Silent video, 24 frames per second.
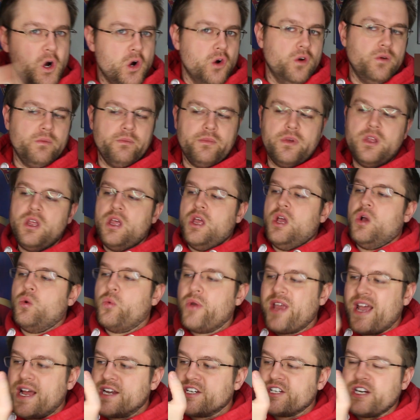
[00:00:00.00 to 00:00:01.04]
boom,
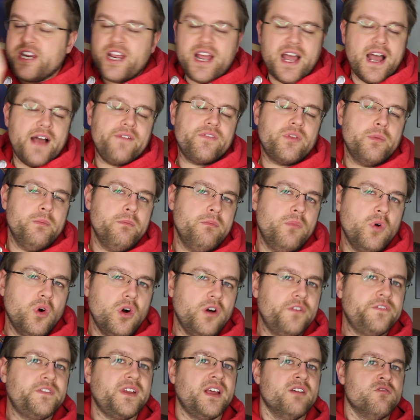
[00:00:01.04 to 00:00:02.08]
we actually have them
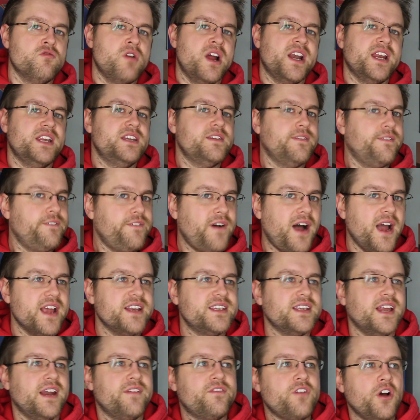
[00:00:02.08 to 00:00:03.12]
morphed ready to
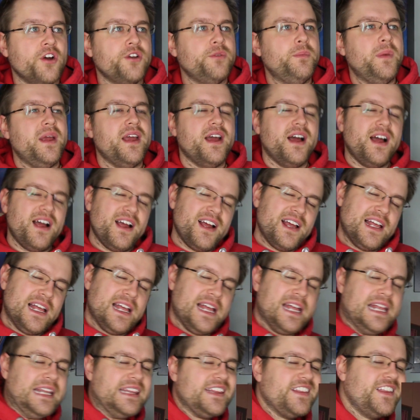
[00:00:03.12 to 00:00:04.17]
fight. And I've got to admit,
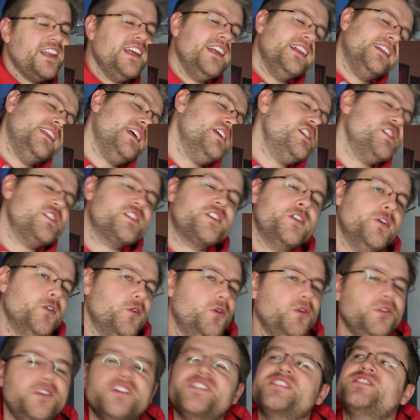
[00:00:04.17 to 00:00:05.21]
I think they're just
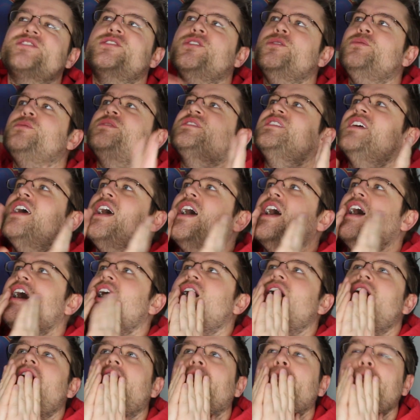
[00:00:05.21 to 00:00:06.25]
cool. The suits
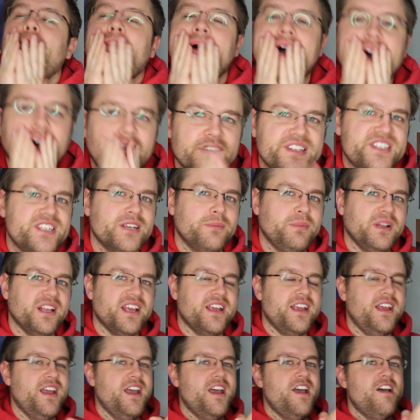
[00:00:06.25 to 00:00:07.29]
are
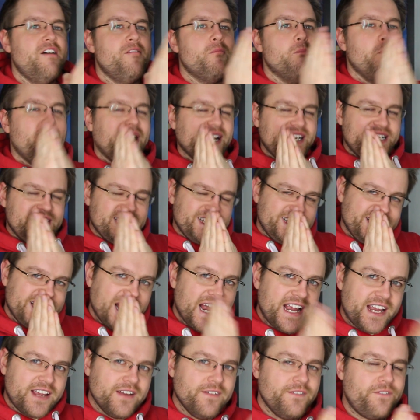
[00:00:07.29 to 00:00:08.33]
possibly my
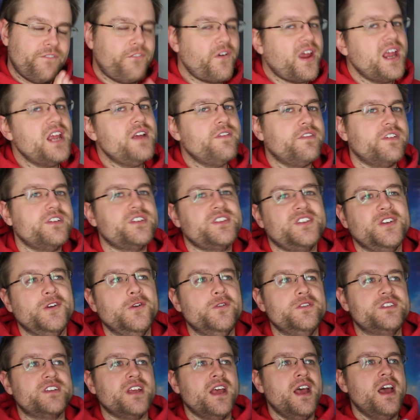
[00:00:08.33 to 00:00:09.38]
second favorite
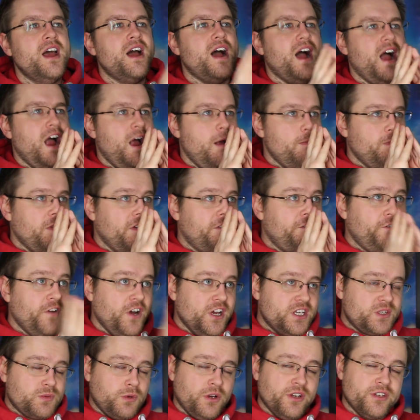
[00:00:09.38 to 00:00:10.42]
suits, and the
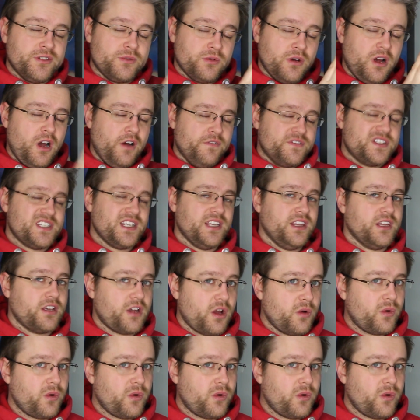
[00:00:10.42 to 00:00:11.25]
first ones were obviously the